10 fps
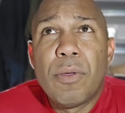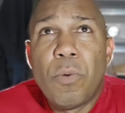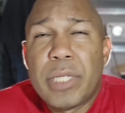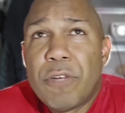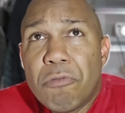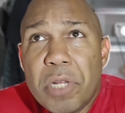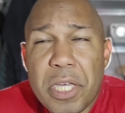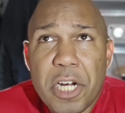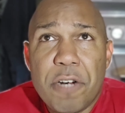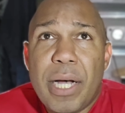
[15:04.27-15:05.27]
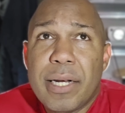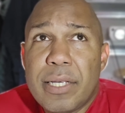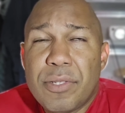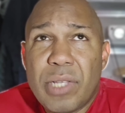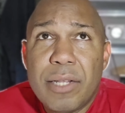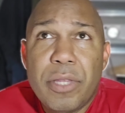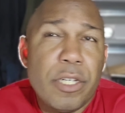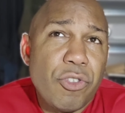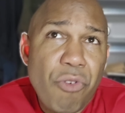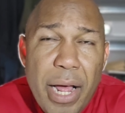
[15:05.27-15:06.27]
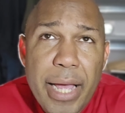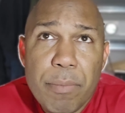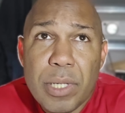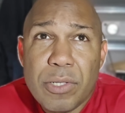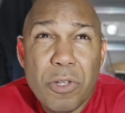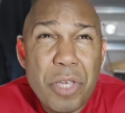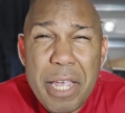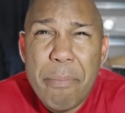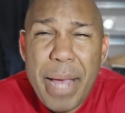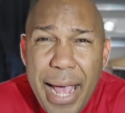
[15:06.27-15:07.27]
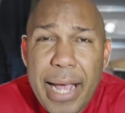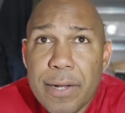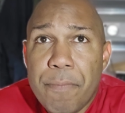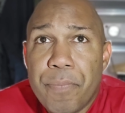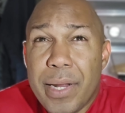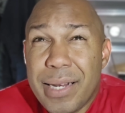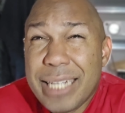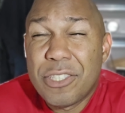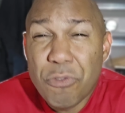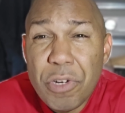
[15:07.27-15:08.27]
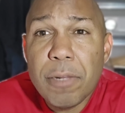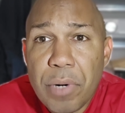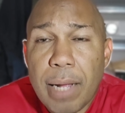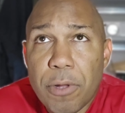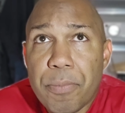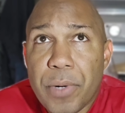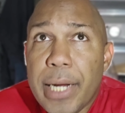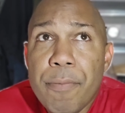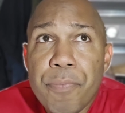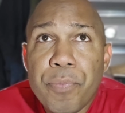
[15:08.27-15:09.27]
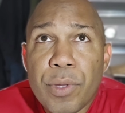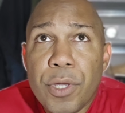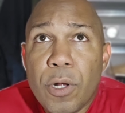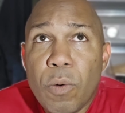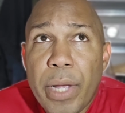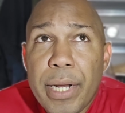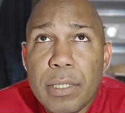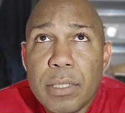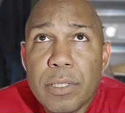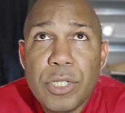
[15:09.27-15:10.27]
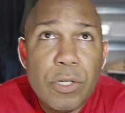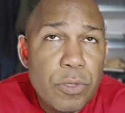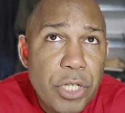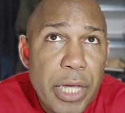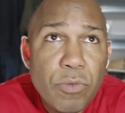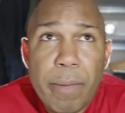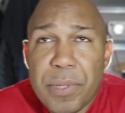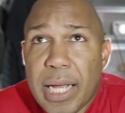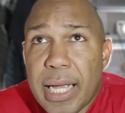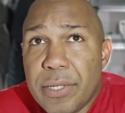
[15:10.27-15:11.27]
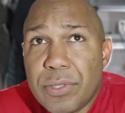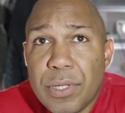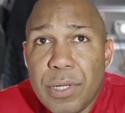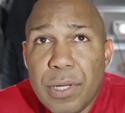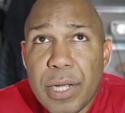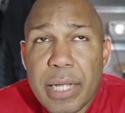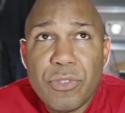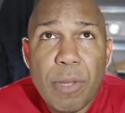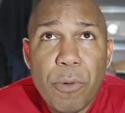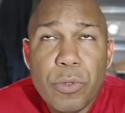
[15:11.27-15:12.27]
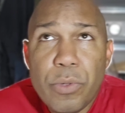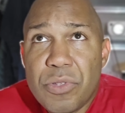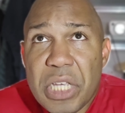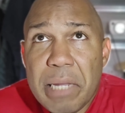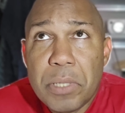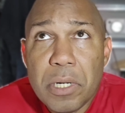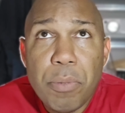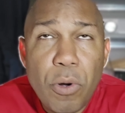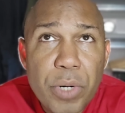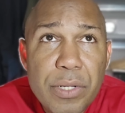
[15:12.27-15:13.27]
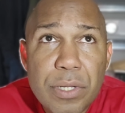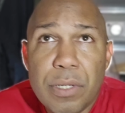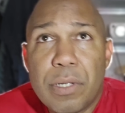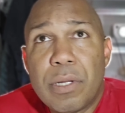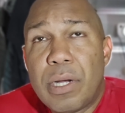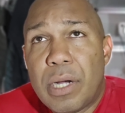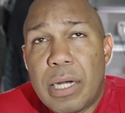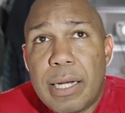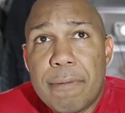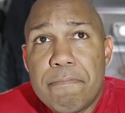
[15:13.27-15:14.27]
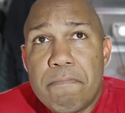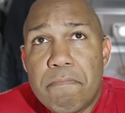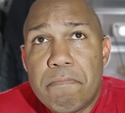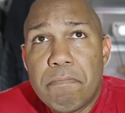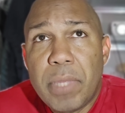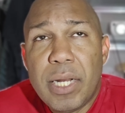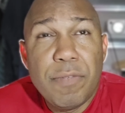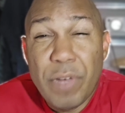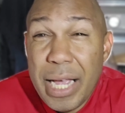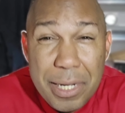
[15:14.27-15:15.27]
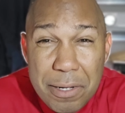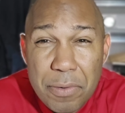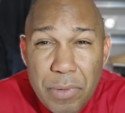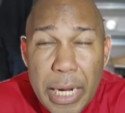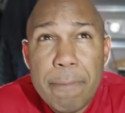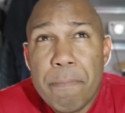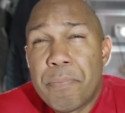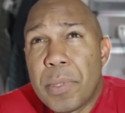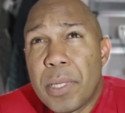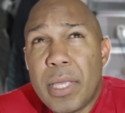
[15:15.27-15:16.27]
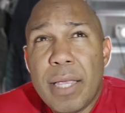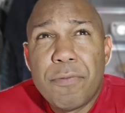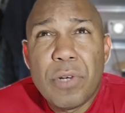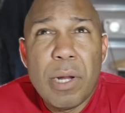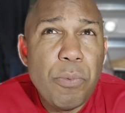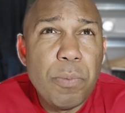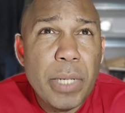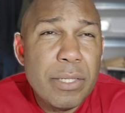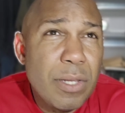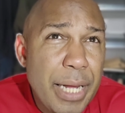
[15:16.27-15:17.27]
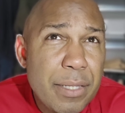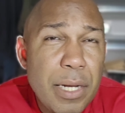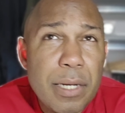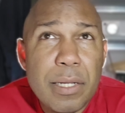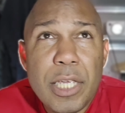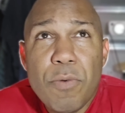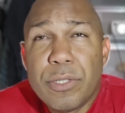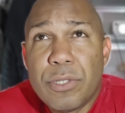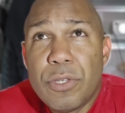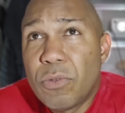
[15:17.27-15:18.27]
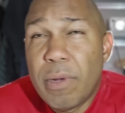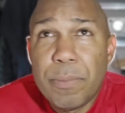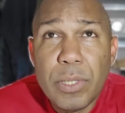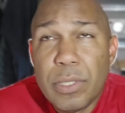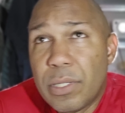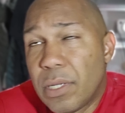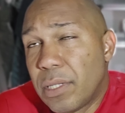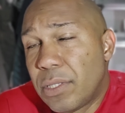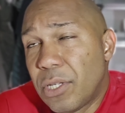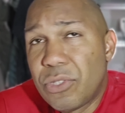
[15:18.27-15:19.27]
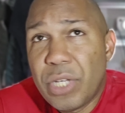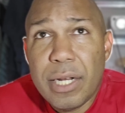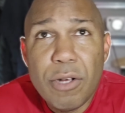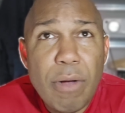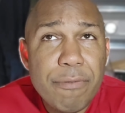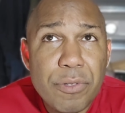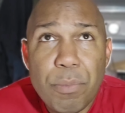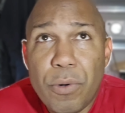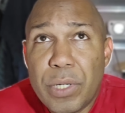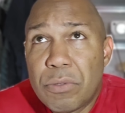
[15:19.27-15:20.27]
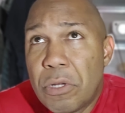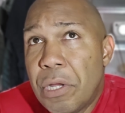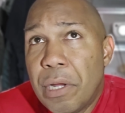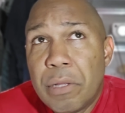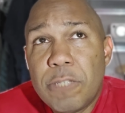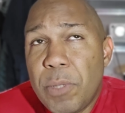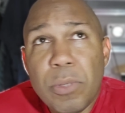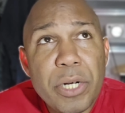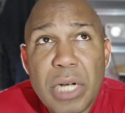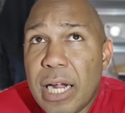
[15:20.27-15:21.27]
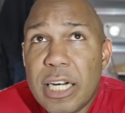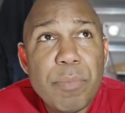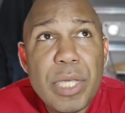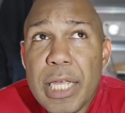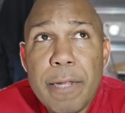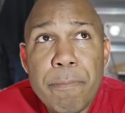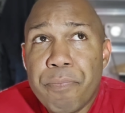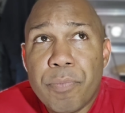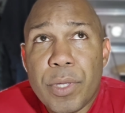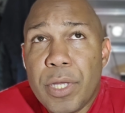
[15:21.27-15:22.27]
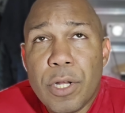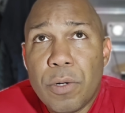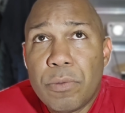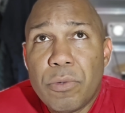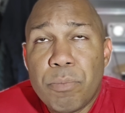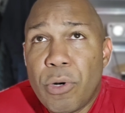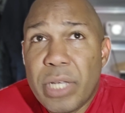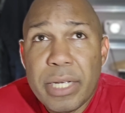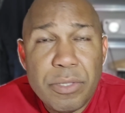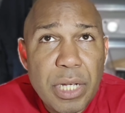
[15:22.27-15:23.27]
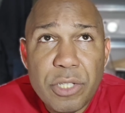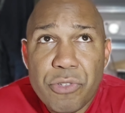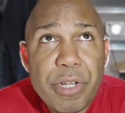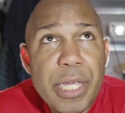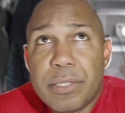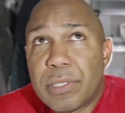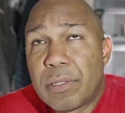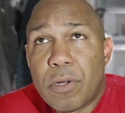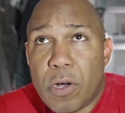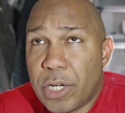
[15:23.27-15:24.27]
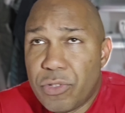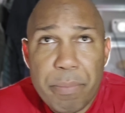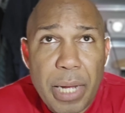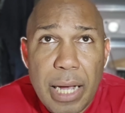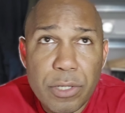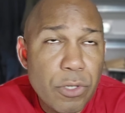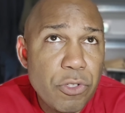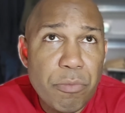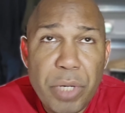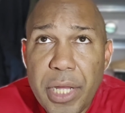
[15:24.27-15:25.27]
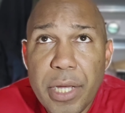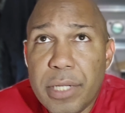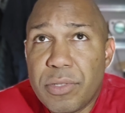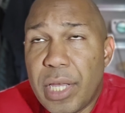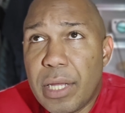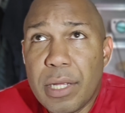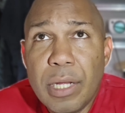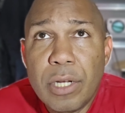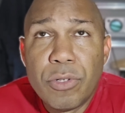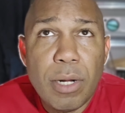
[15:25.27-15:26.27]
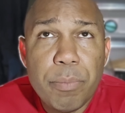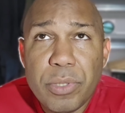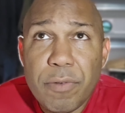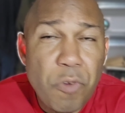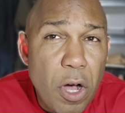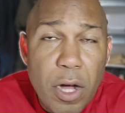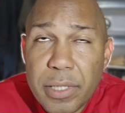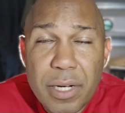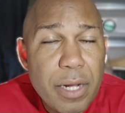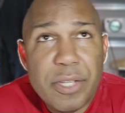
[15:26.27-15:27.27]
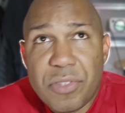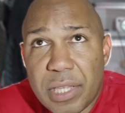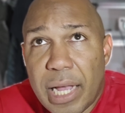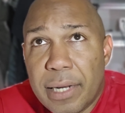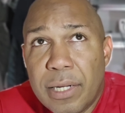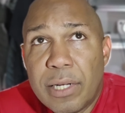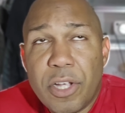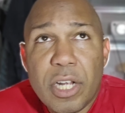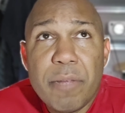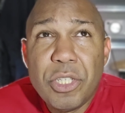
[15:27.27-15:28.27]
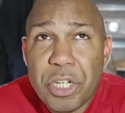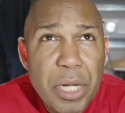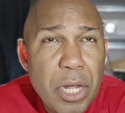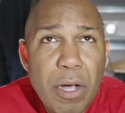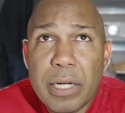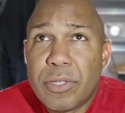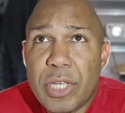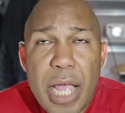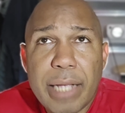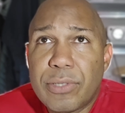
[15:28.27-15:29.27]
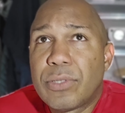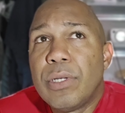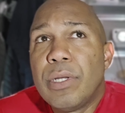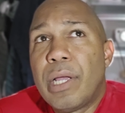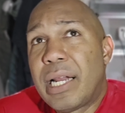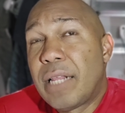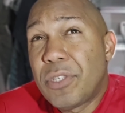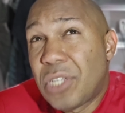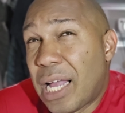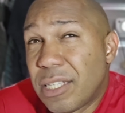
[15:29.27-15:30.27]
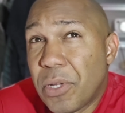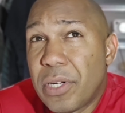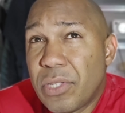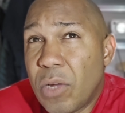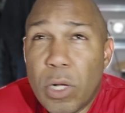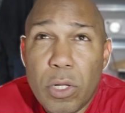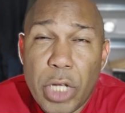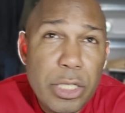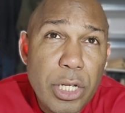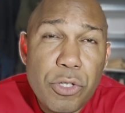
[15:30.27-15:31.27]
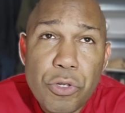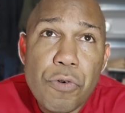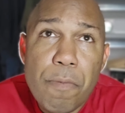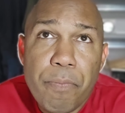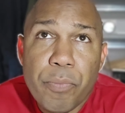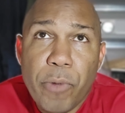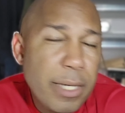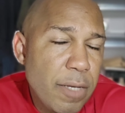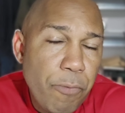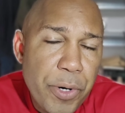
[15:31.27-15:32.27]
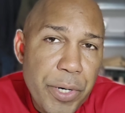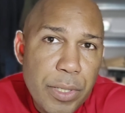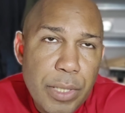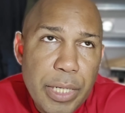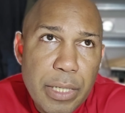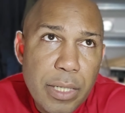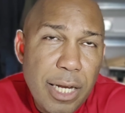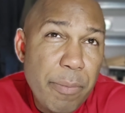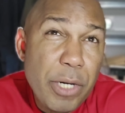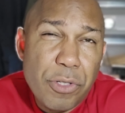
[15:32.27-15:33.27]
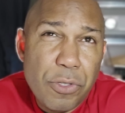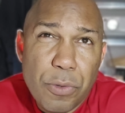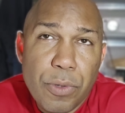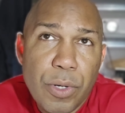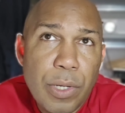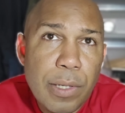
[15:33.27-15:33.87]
What they really care about is that their tribe is looking bad. And that's the real problem, right? You know, when the DOJ is weaponized against someone who is deemed an opponent, um, then it's fine, right? If Trump gets elected and he wants to use the DOJ to go after his opponents, these people are not going to be, you know, protesting in the streets and calling Trump out on social media and saying Trump is a fraud. They're not going to say that. They're going to be cheering it on and say yes. And then if you challenge them, they're going to say, well, they did it too, right? As if we're in, in, in elementary school.